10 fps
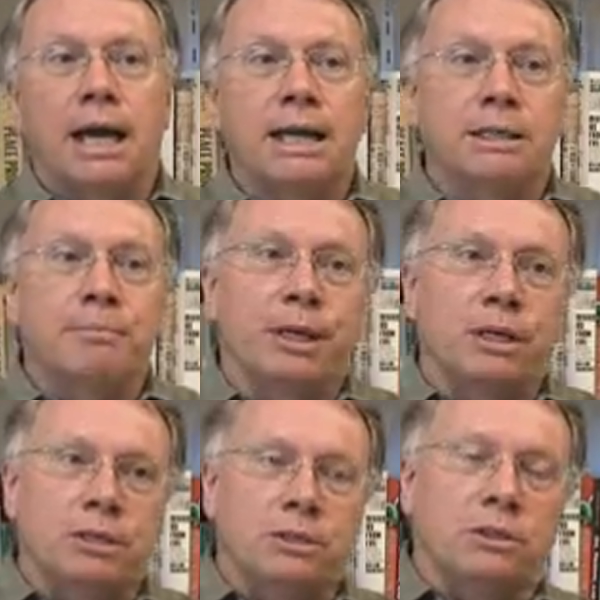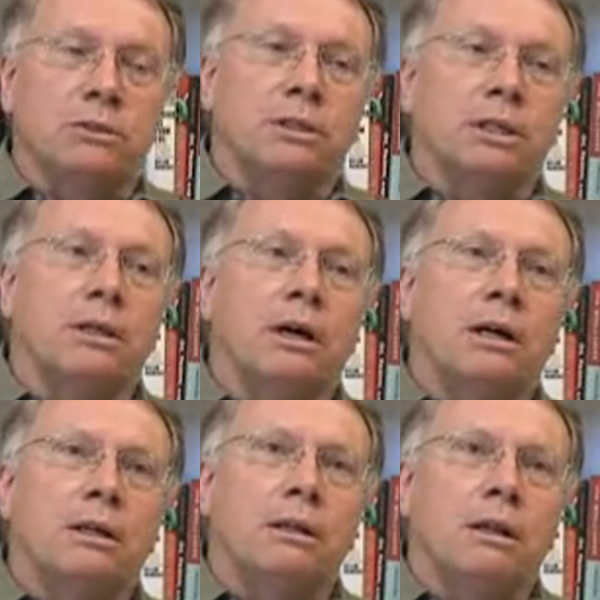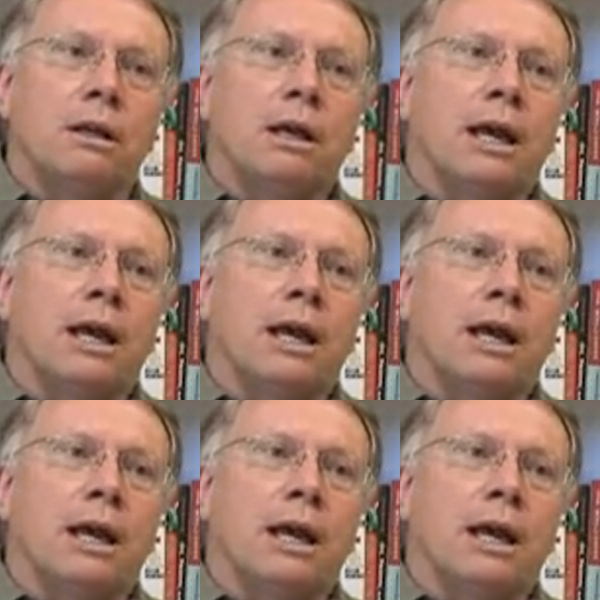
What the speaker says: as opposed to denial,